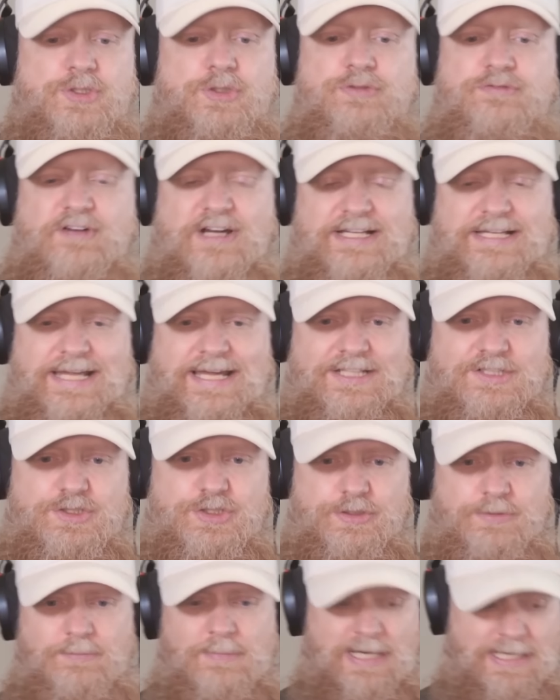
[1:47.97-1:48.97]
to
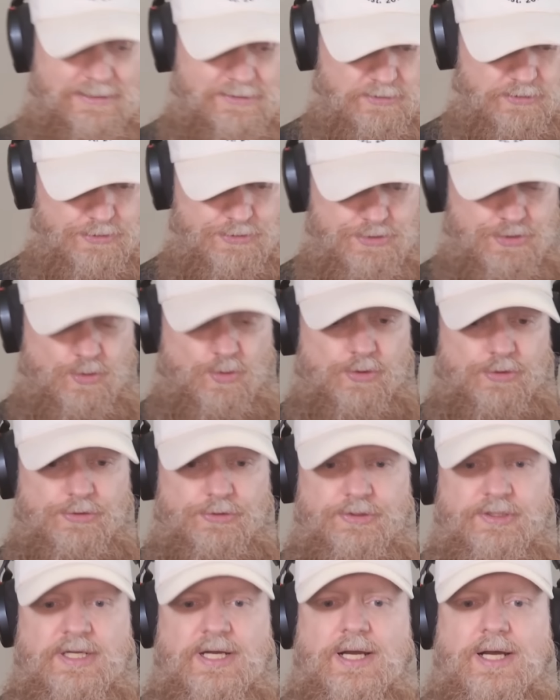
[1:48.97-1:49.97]
Financial Modelers
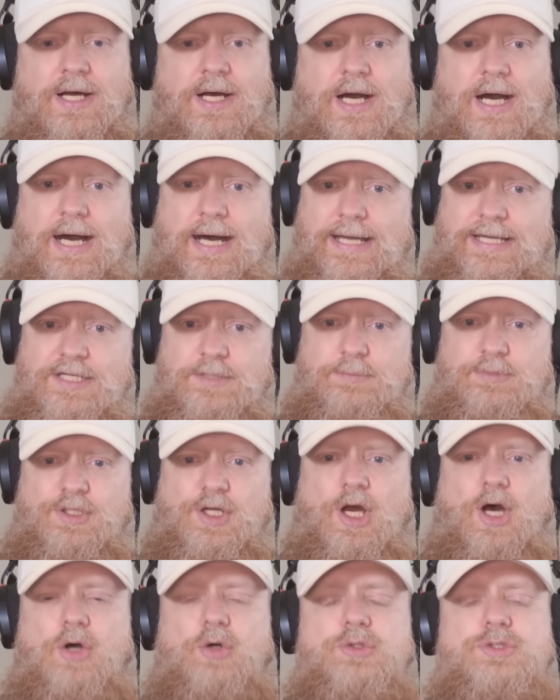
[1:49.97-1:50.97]
Corner. I am your
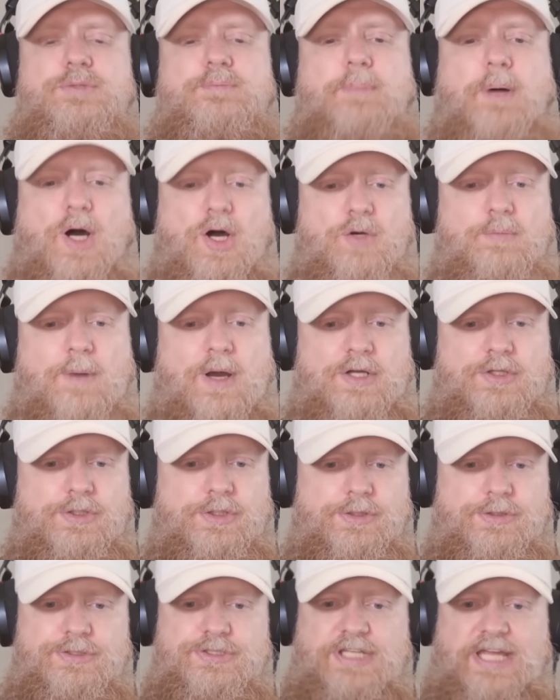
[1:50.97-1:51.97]
host, Paul
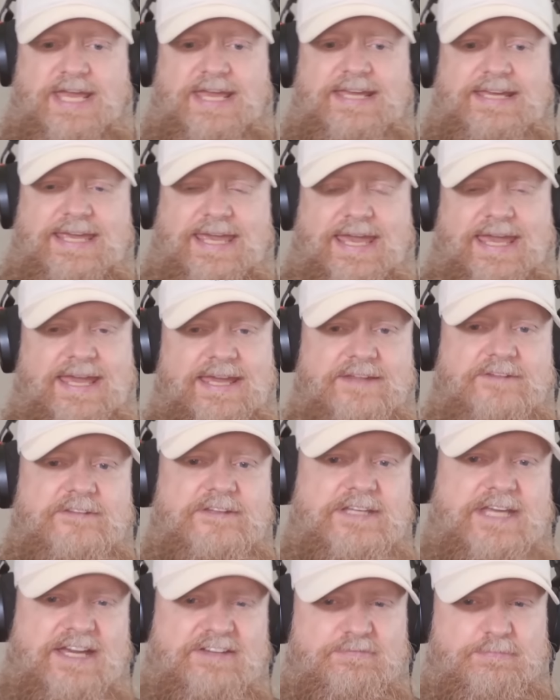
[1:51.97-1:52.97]
Barnhurst, aka
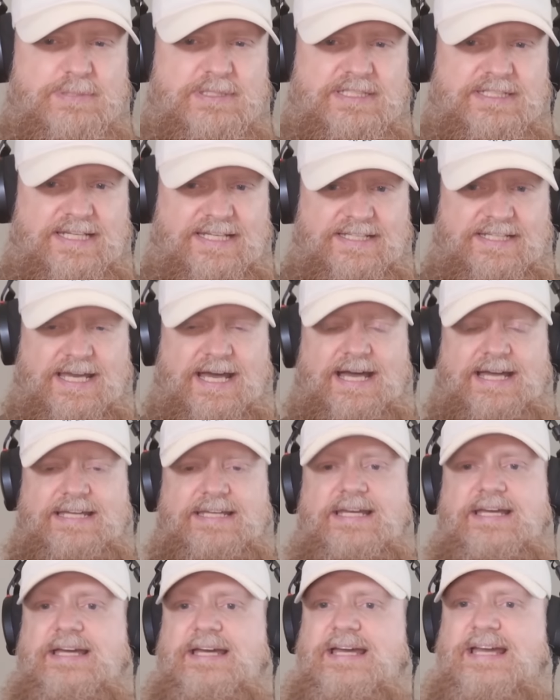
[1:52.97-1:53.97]
the FP&A guy.
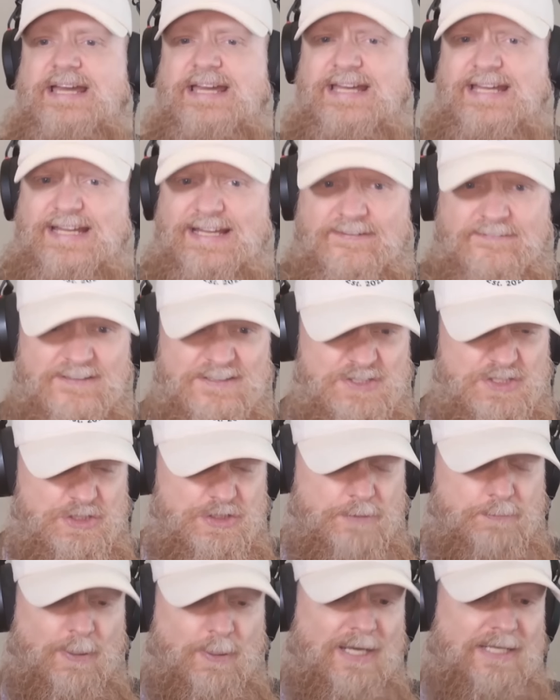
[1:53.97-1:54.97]
And this is
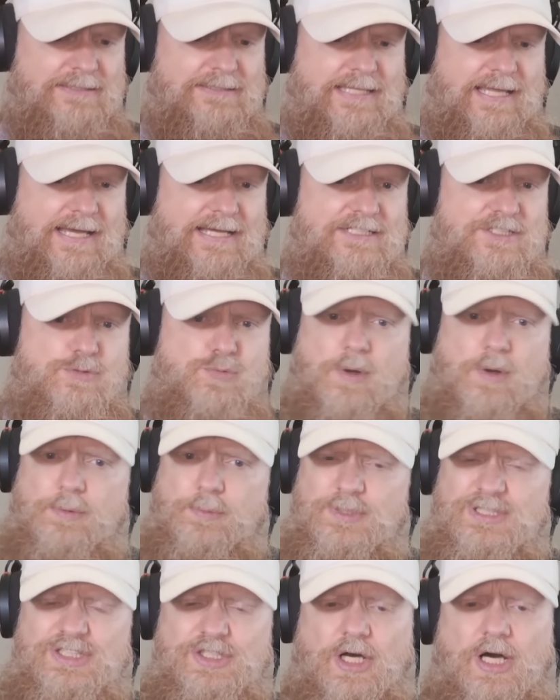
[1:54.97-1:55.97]
a podcast where
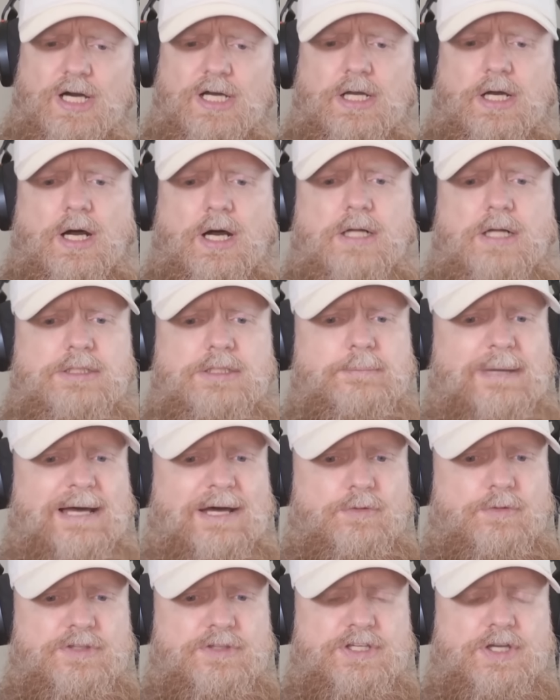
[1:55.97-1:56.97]
we talk all
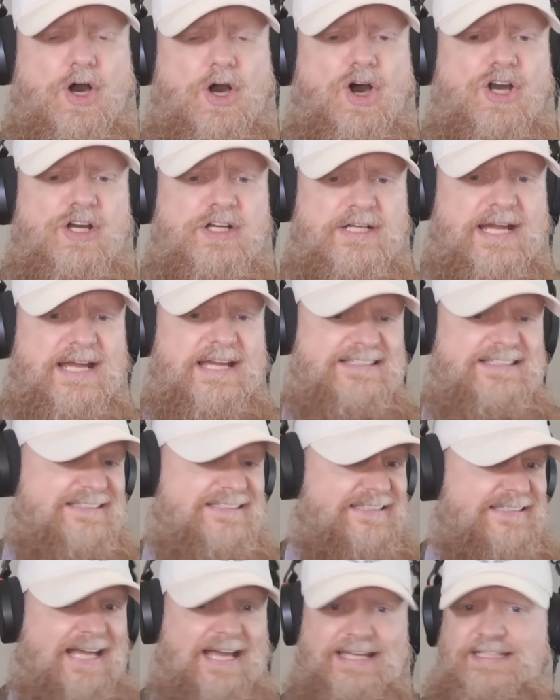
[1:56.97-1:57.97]
about the art and
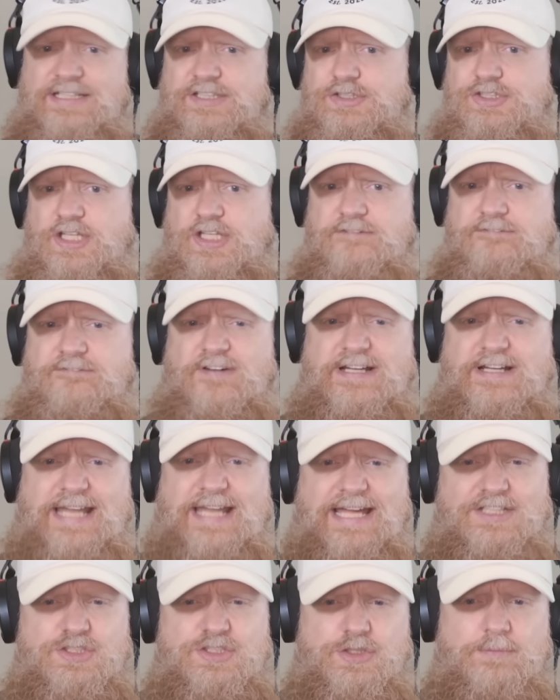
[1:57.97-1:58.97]
science of
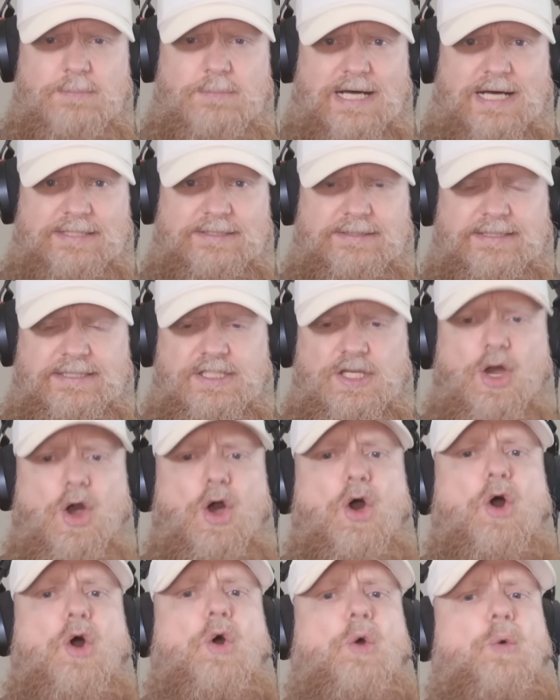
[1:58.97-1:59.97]
financial modeling
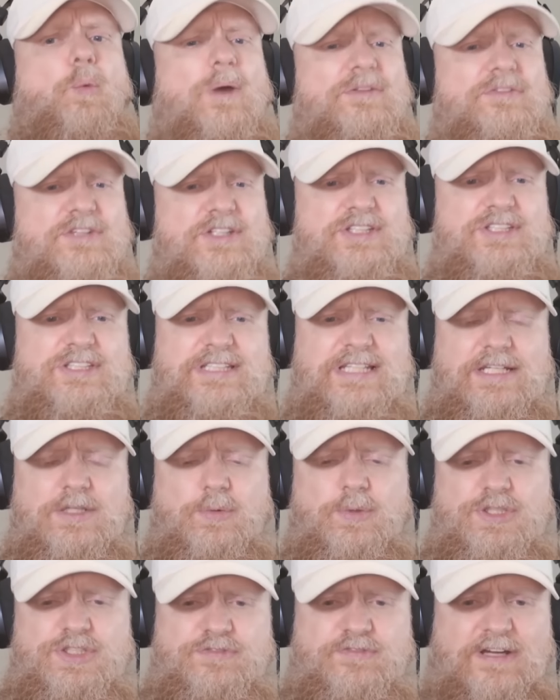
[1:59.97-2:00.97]
with
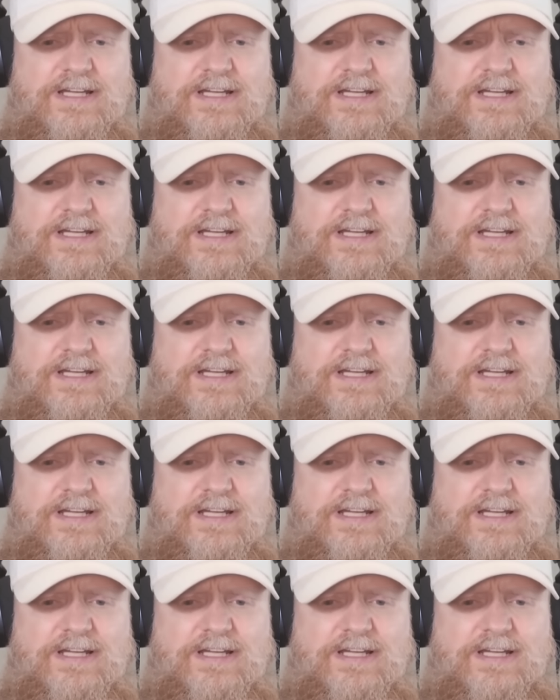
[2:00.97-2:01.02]
distinguished